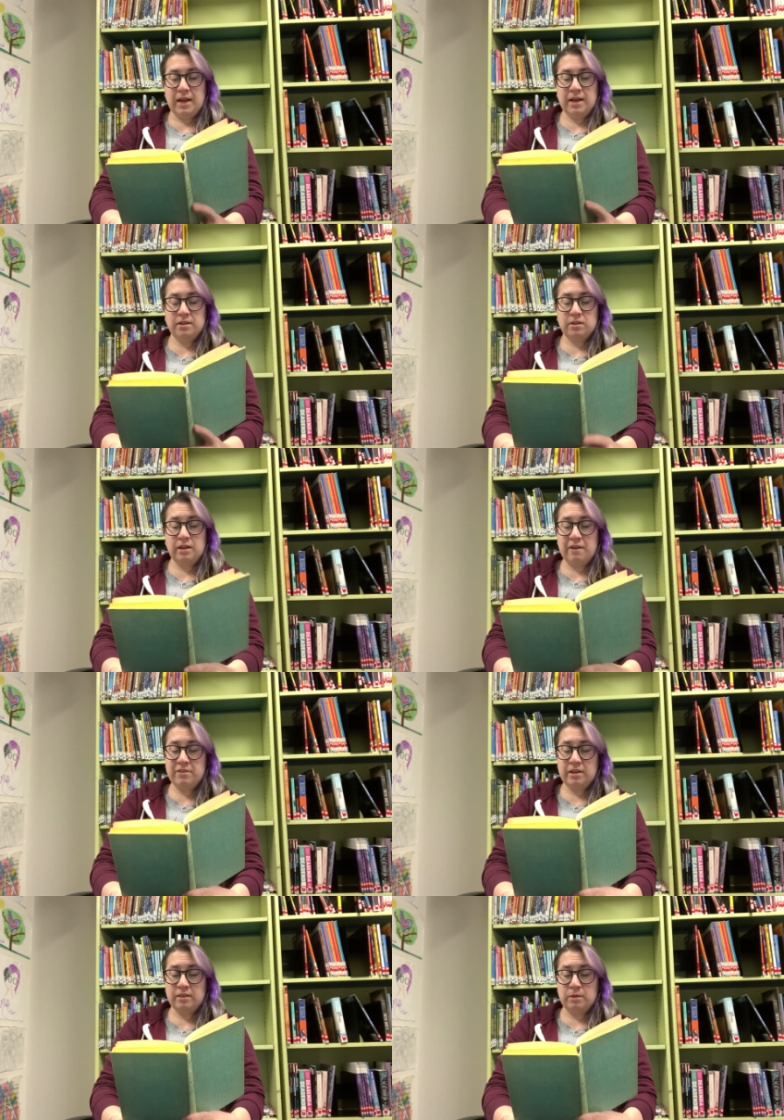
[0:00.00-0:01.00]
Anne could
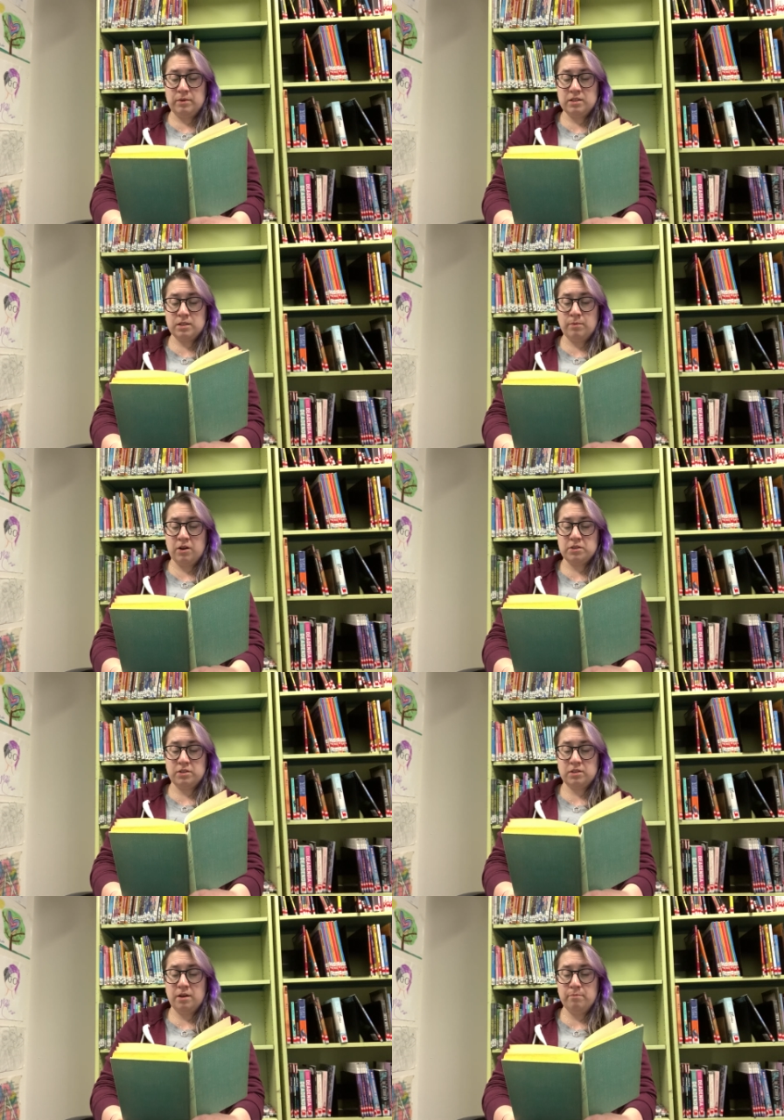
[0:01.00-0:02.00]
evidently be smart to
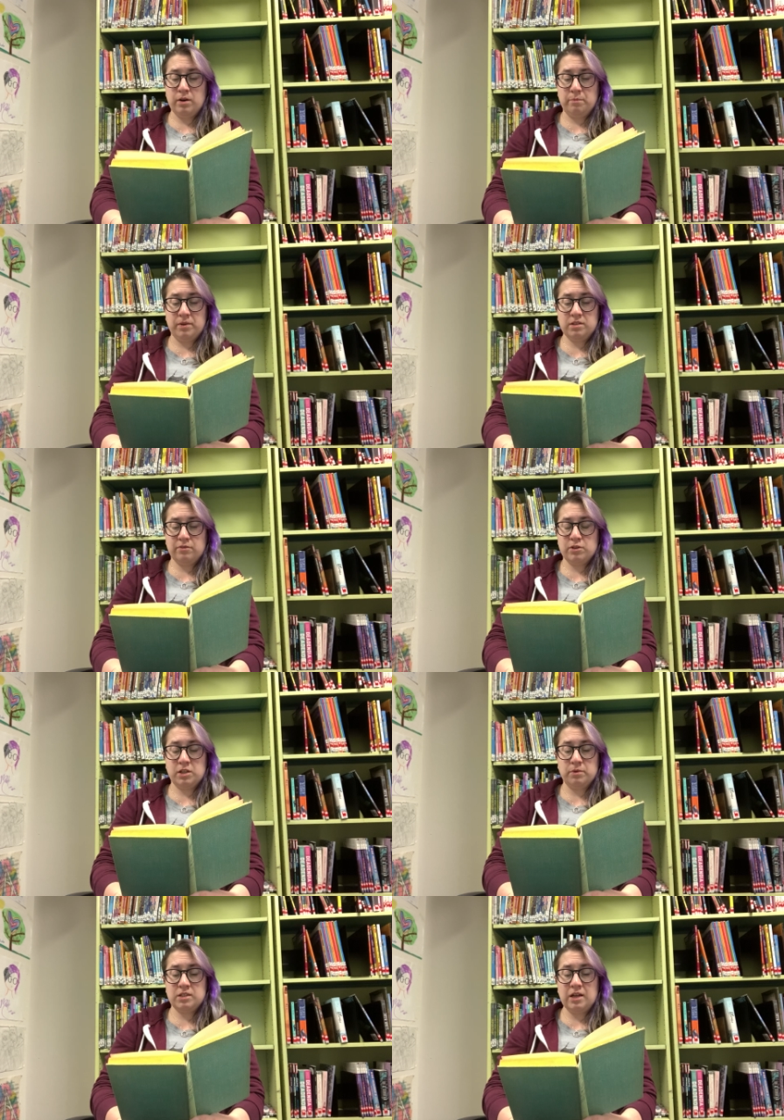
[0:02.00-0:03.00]
some purpose, for
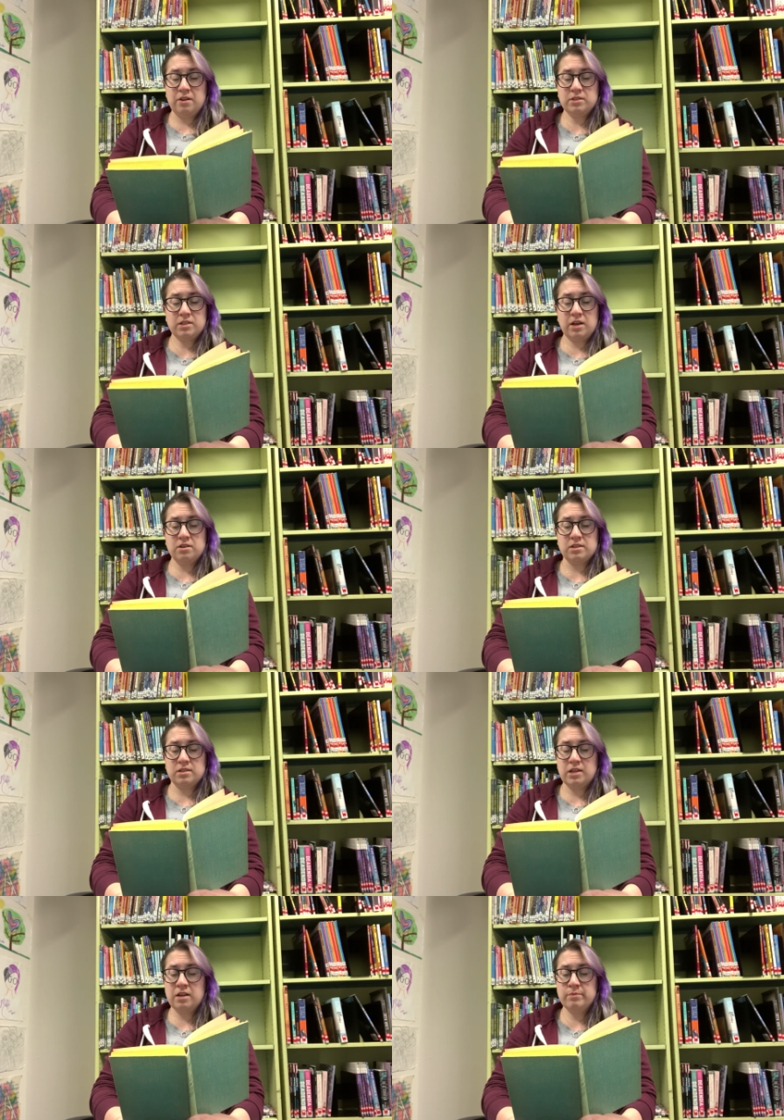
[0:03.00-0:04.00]
she was downstairs in
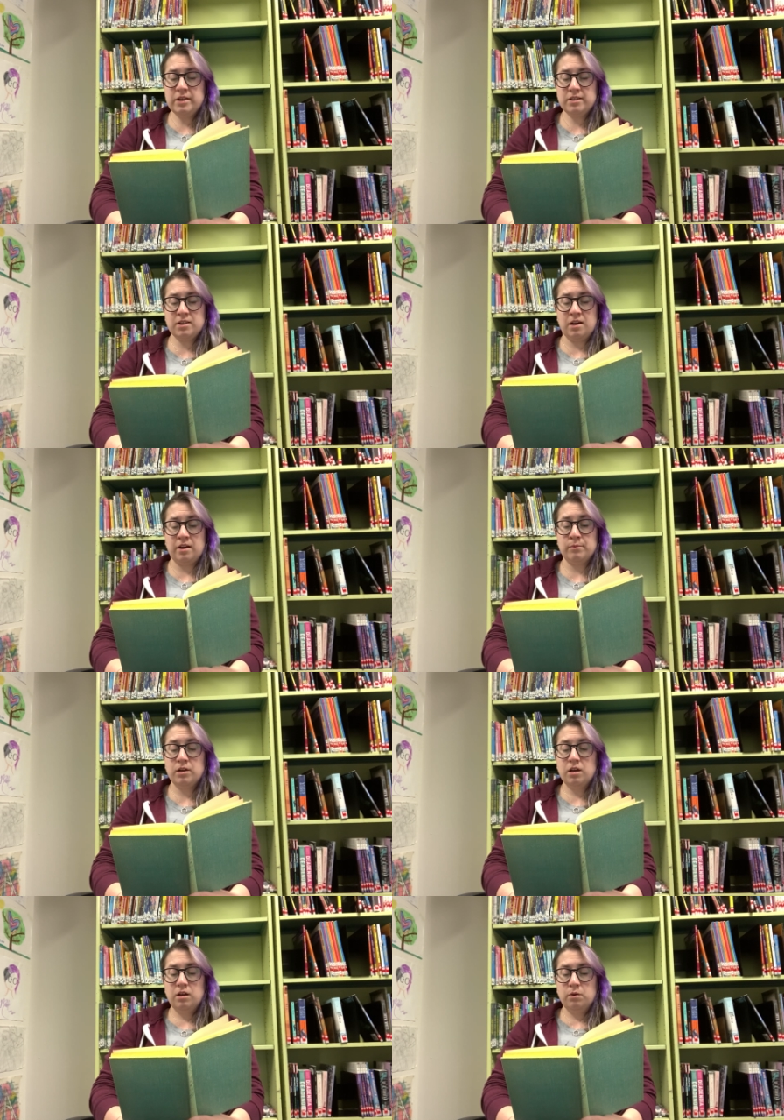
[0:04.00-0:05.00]
ten minutes' time,
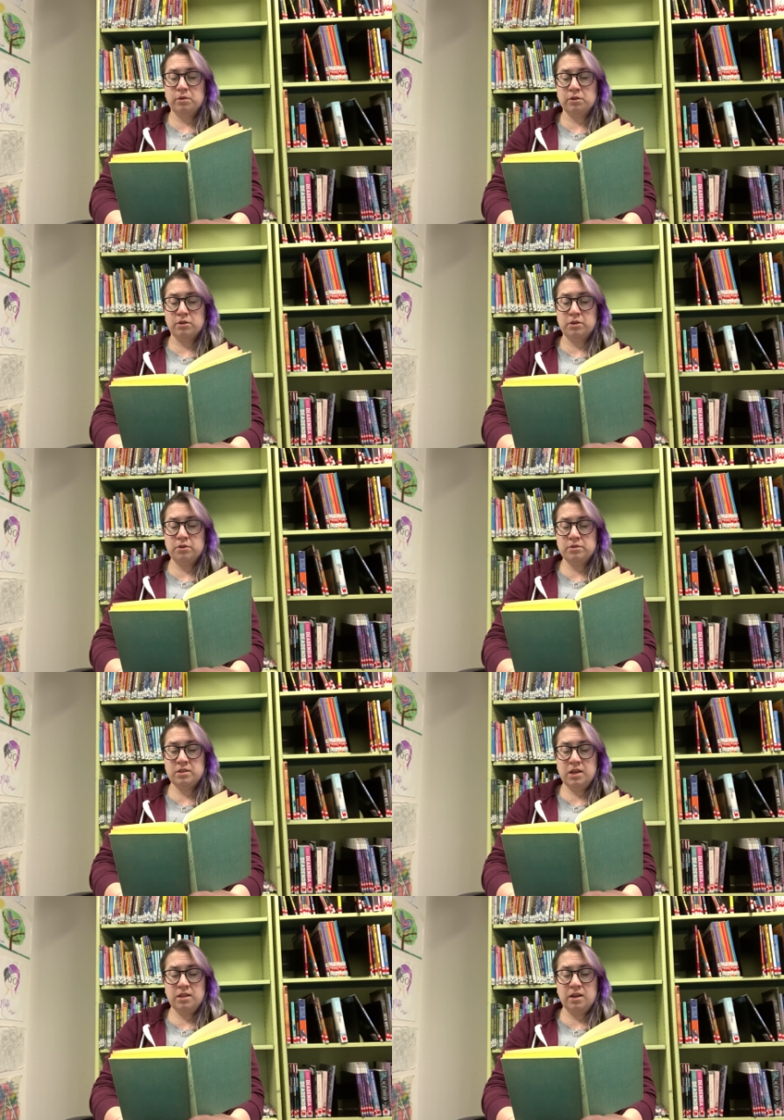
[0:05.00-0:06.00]
with her
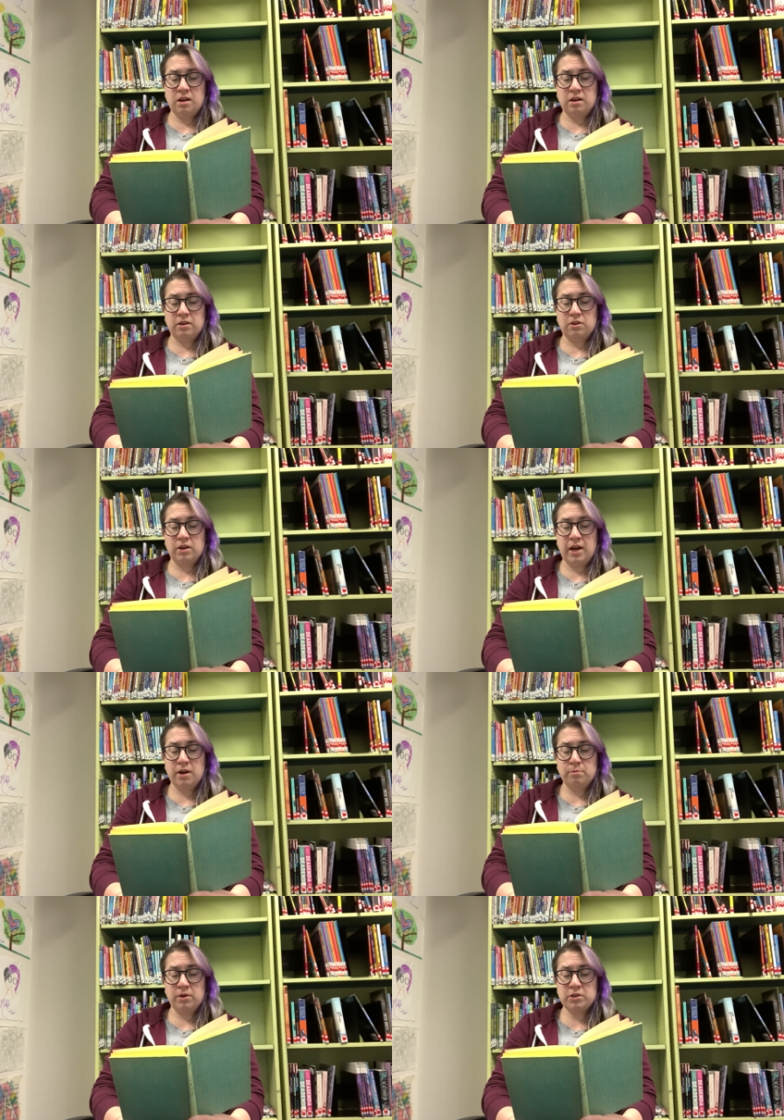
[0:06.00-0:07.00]
clothes neatly on, her
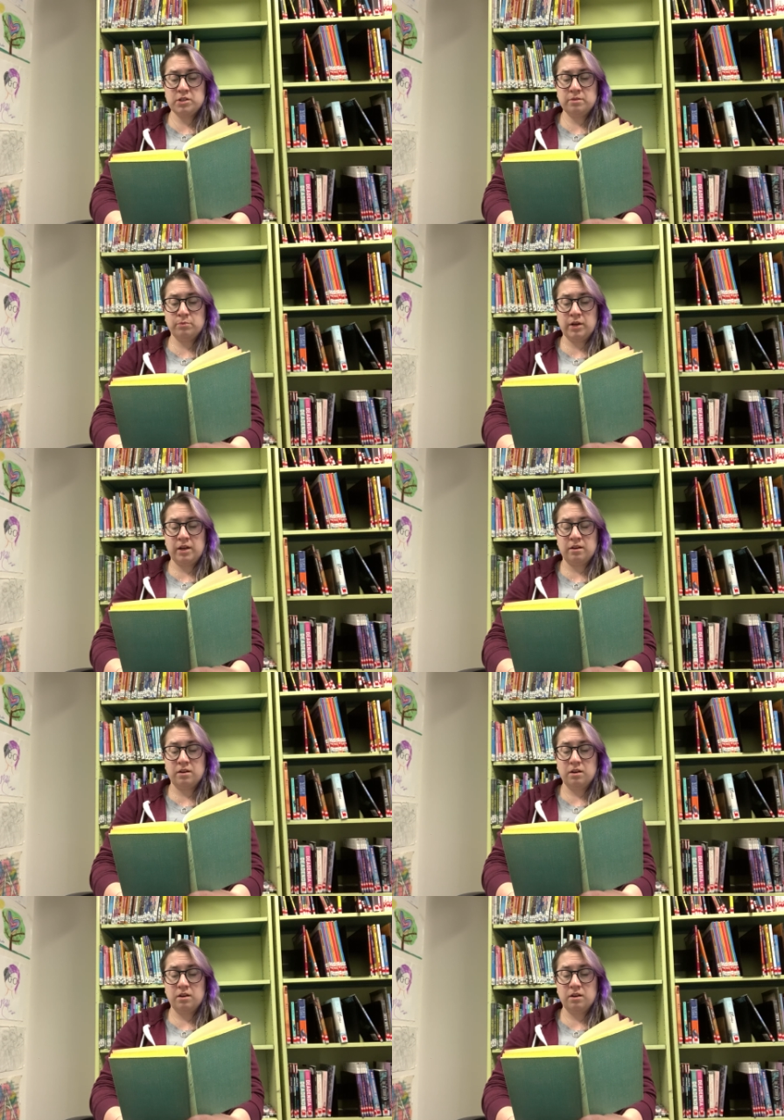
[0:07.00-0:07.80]
hair brushed and braided,